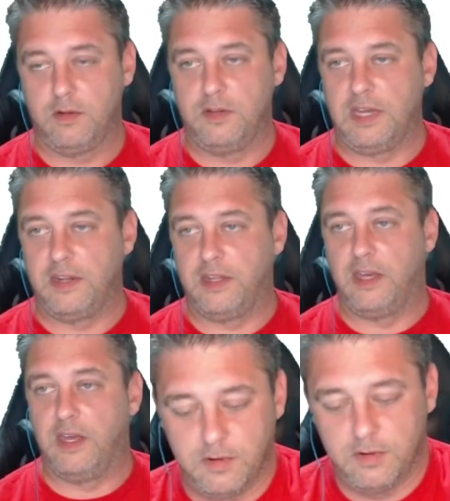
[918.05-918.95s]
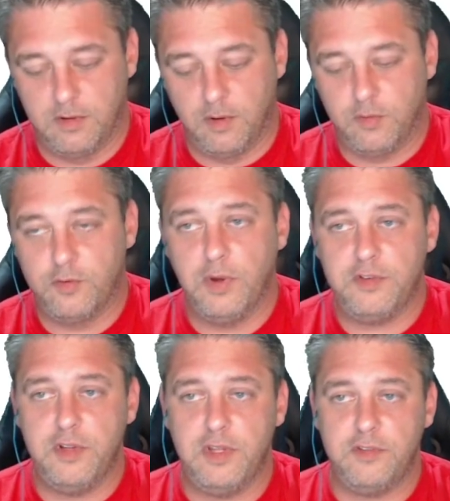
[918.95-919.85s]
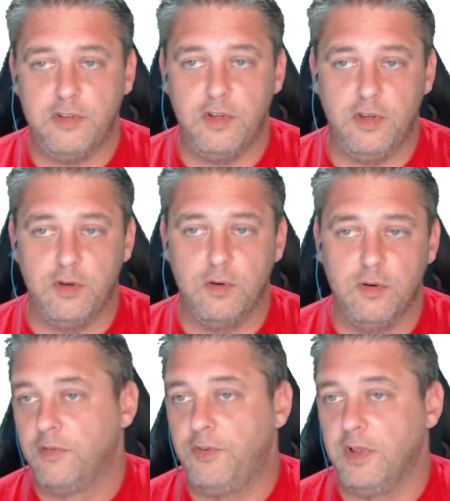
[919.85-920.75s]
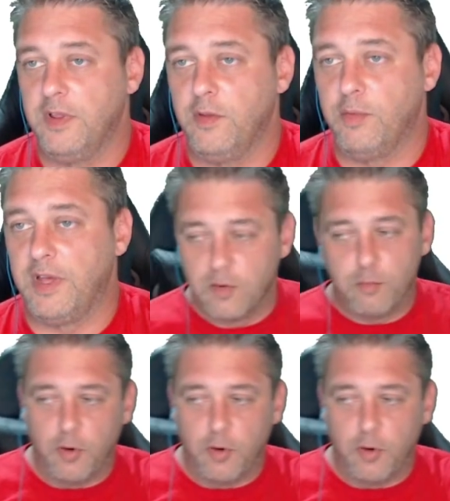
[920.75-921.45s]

No, Twitch needs to do, fill in the blank.